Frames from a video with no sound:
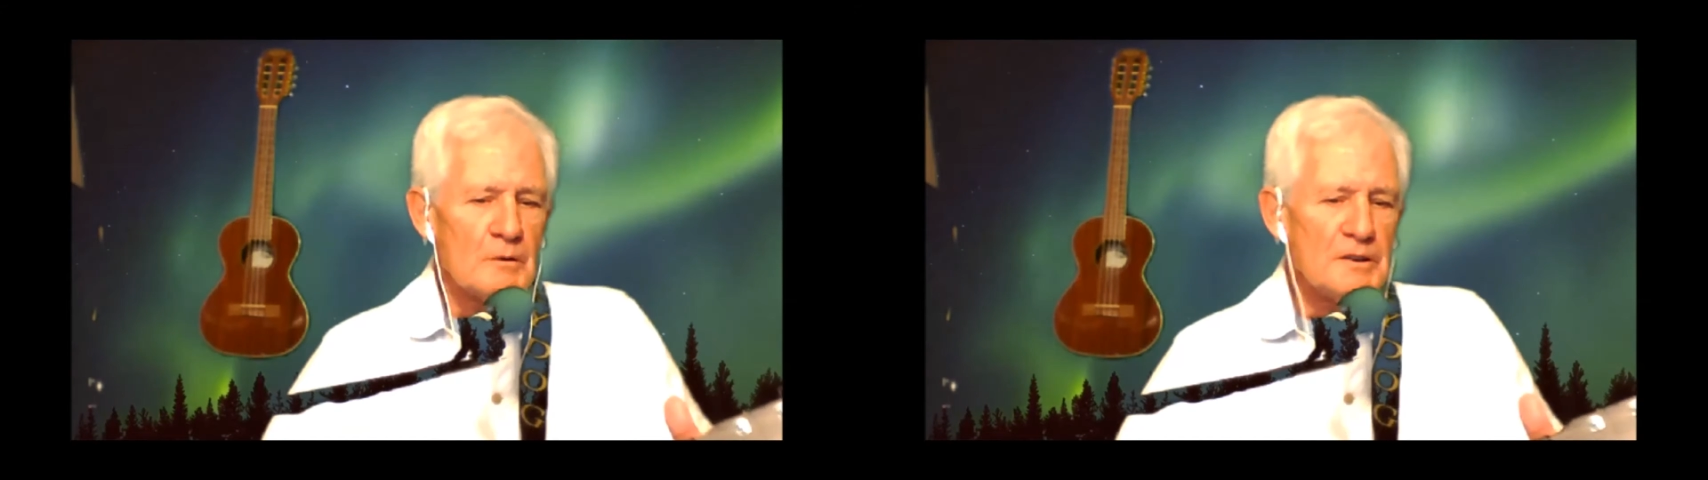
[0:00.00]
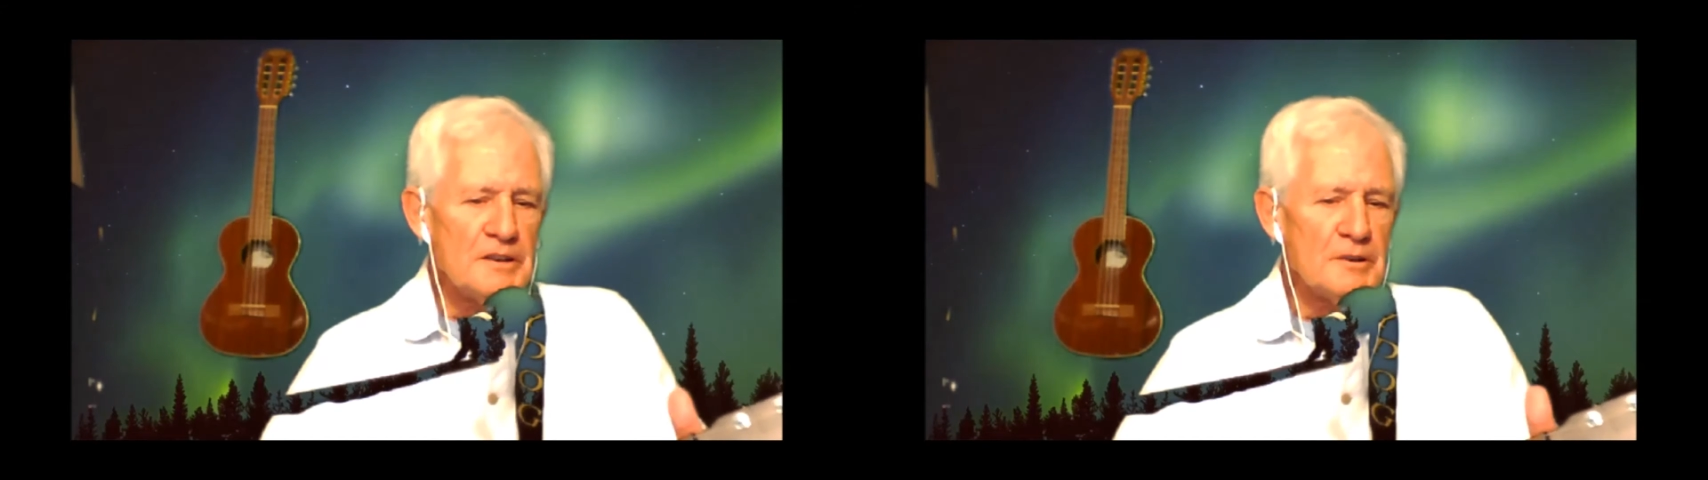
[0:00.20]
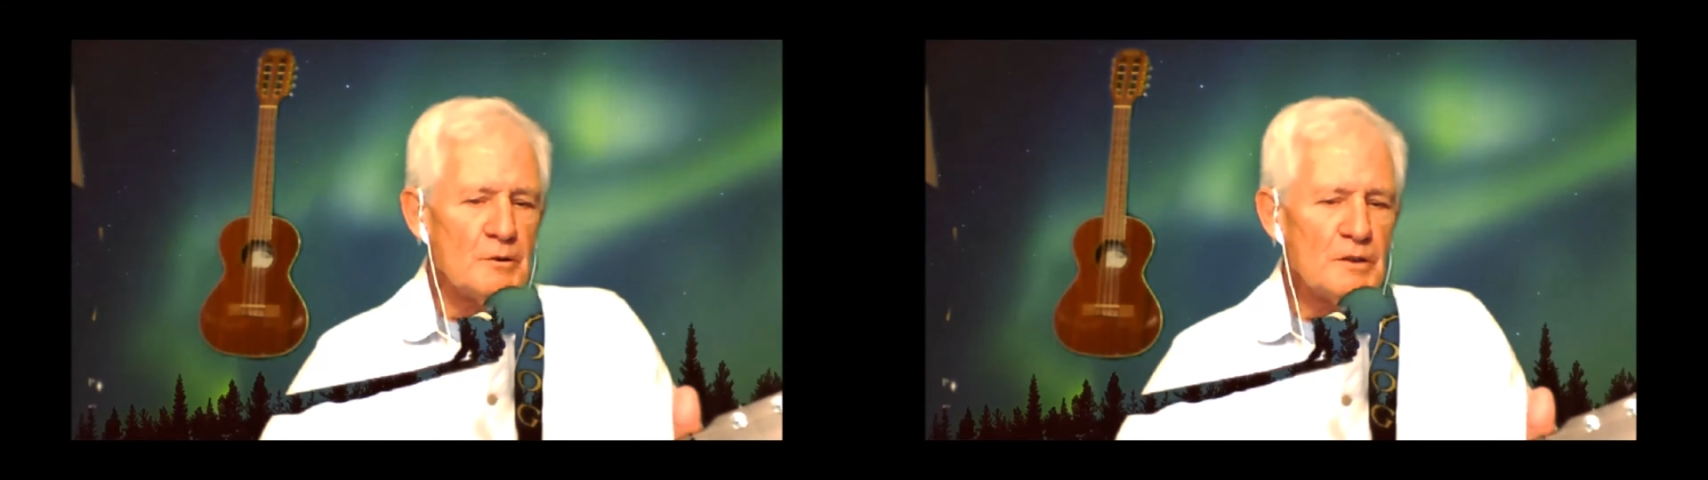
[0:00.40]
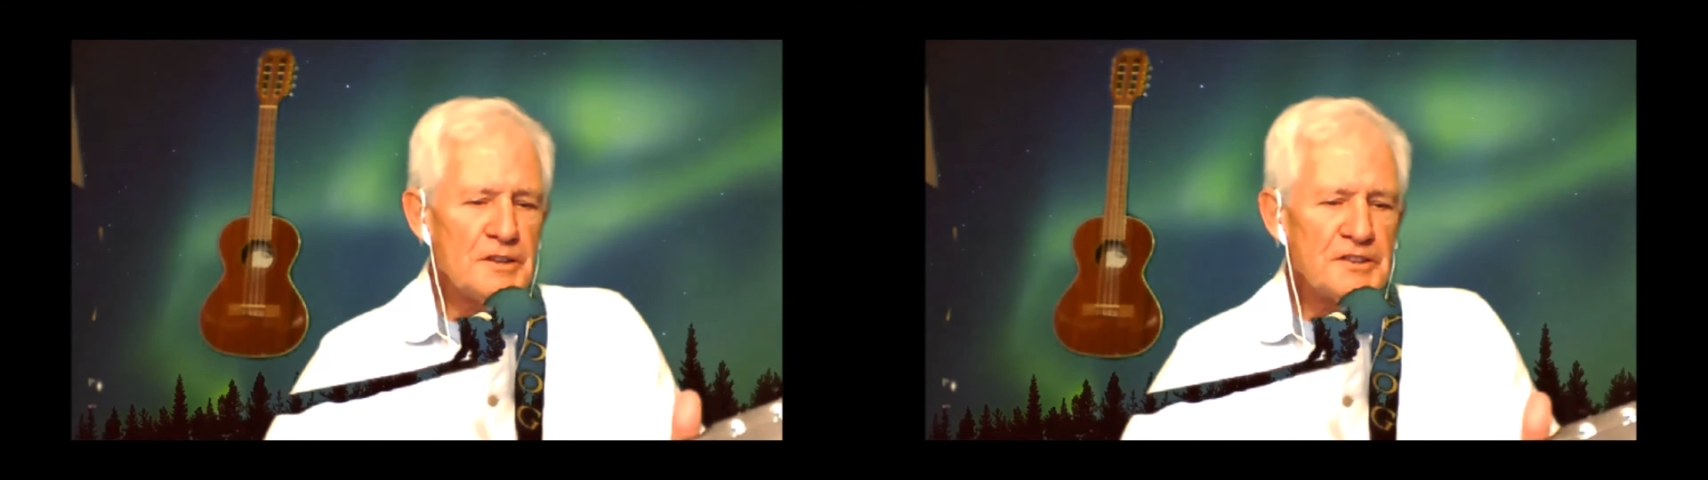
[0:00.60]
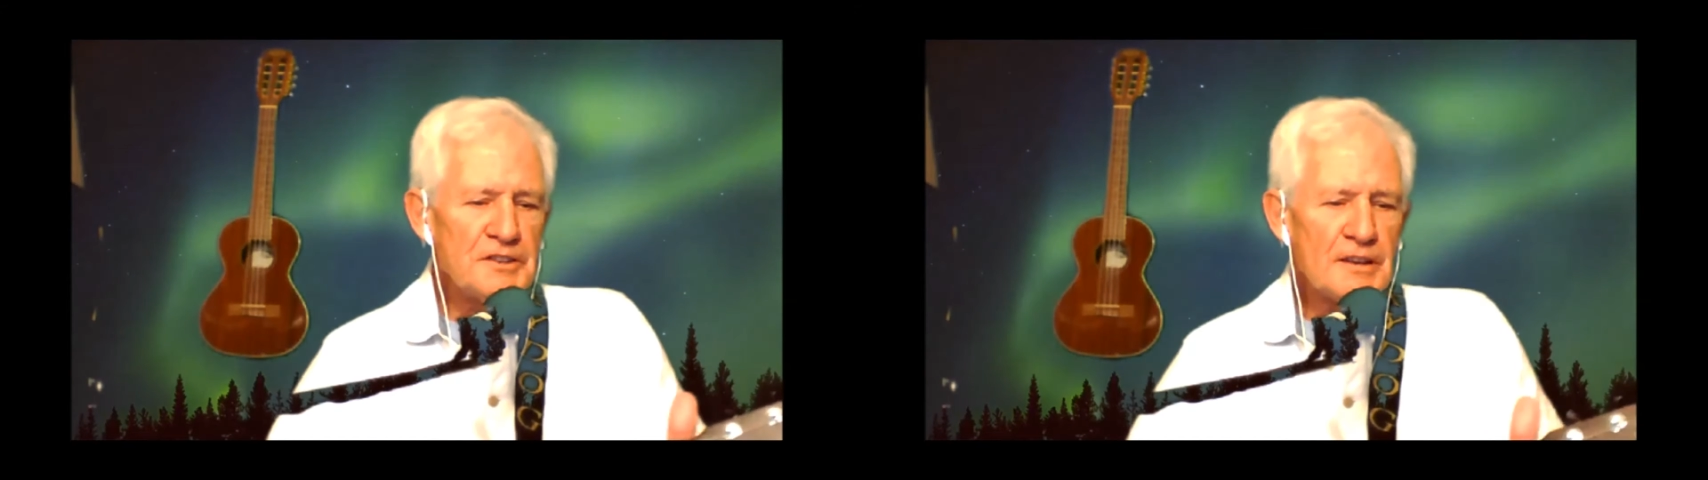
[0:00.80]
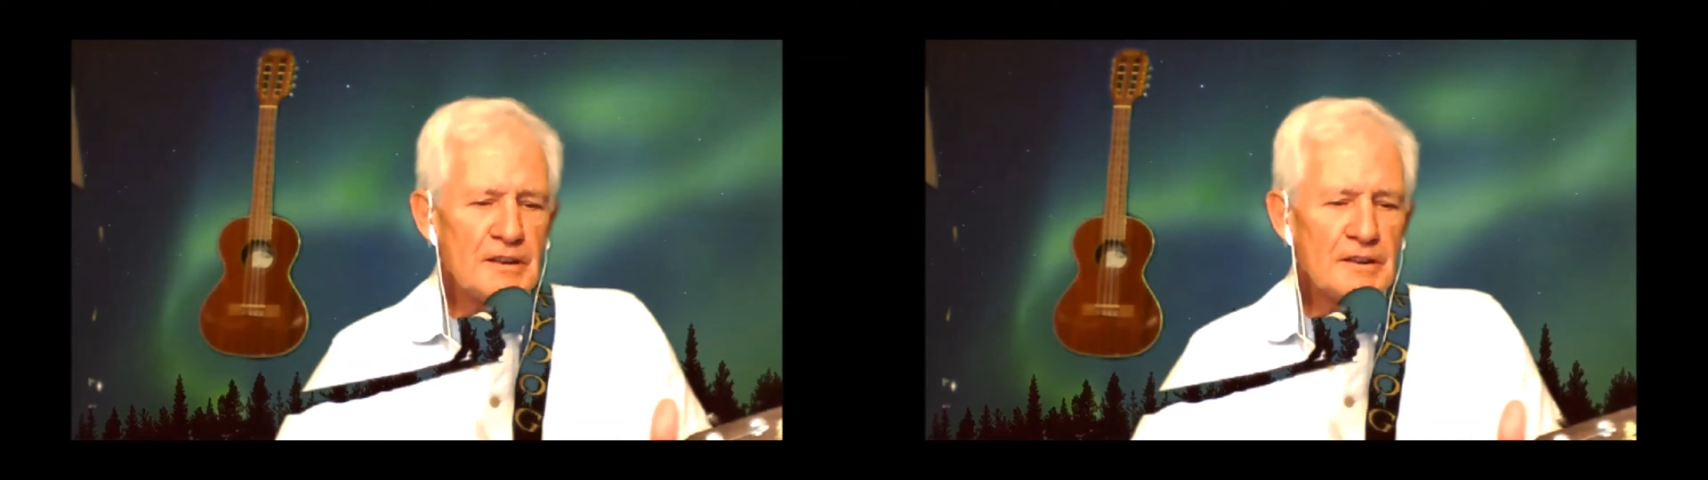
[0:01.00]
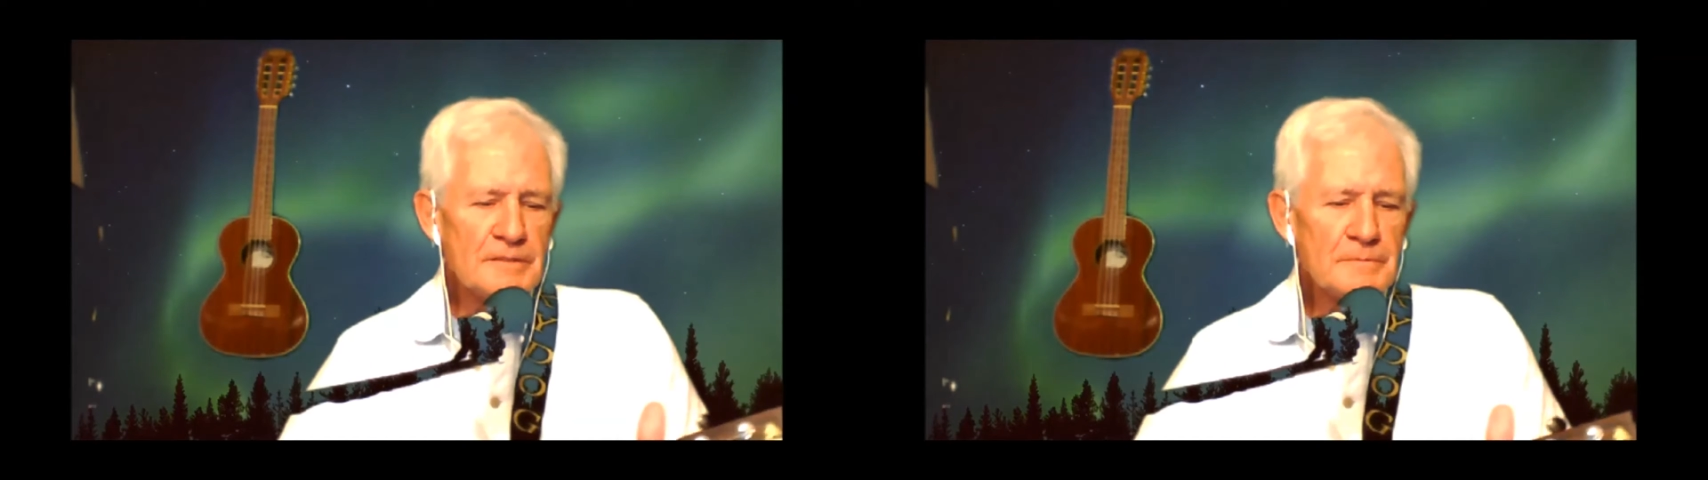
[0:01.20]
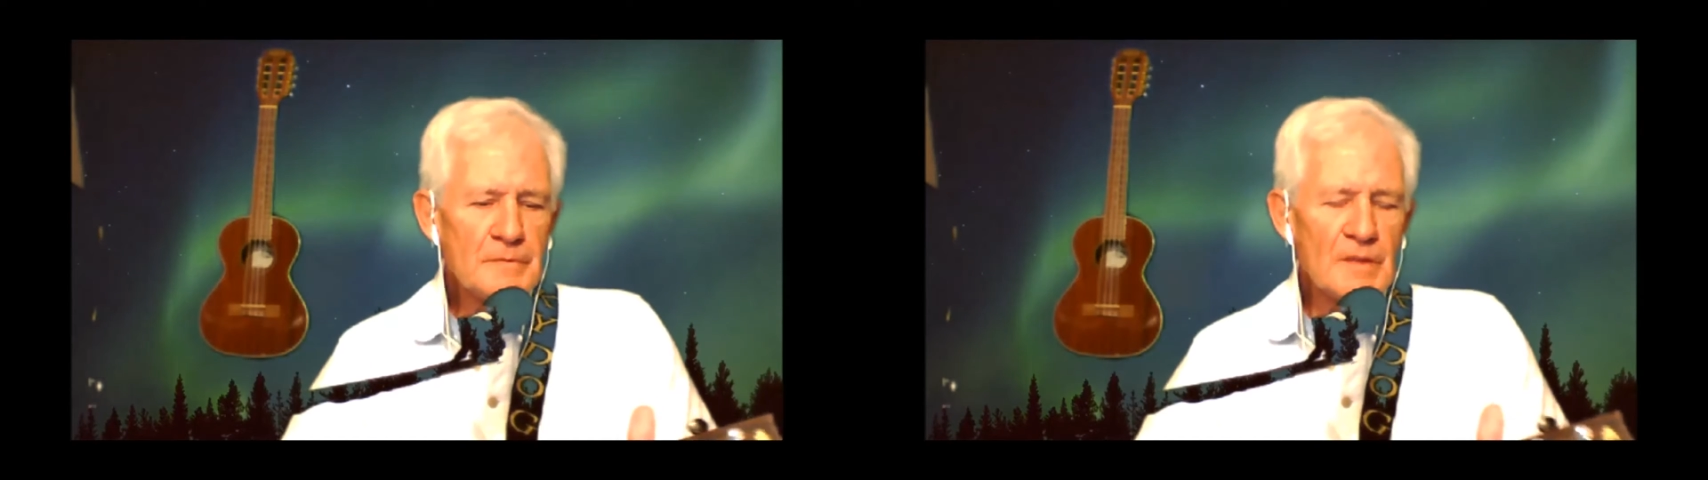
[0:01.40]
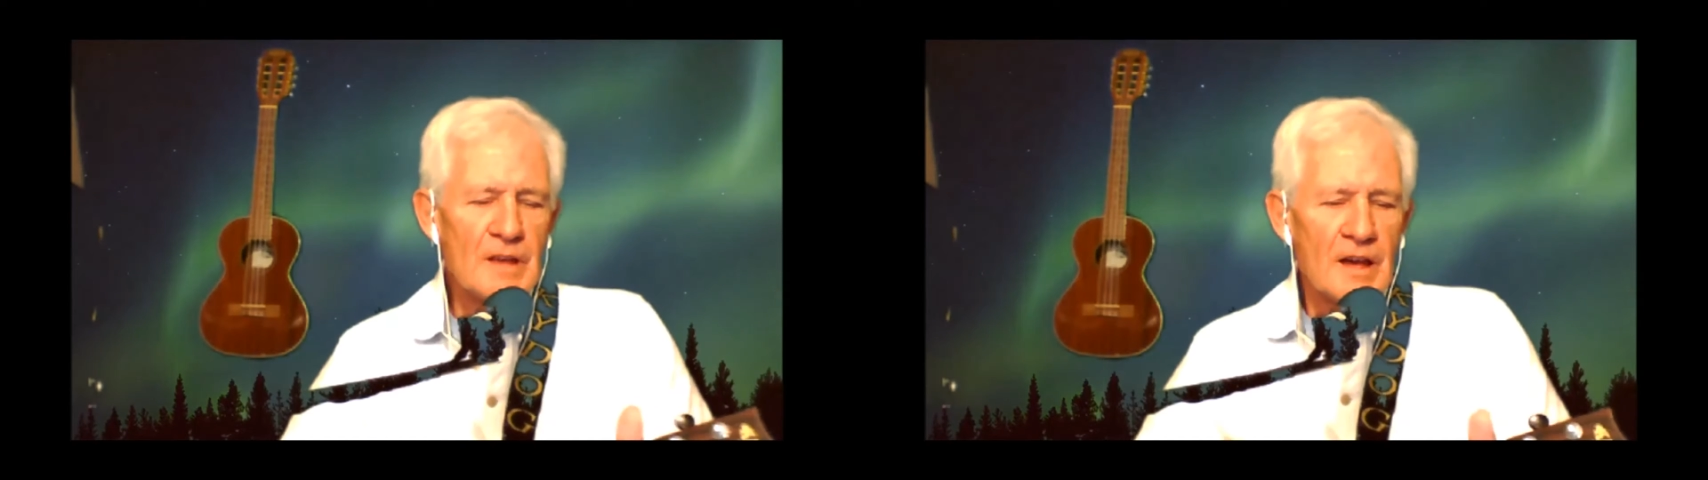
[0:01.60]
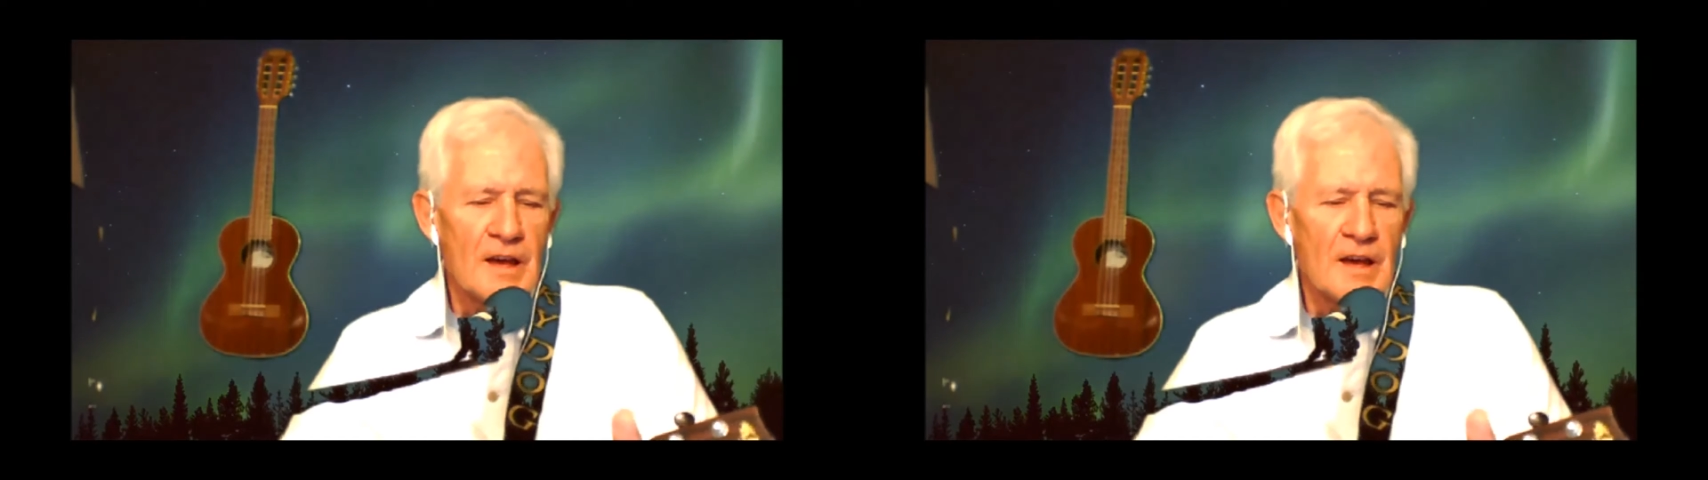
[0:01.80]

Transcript: was his oldest son.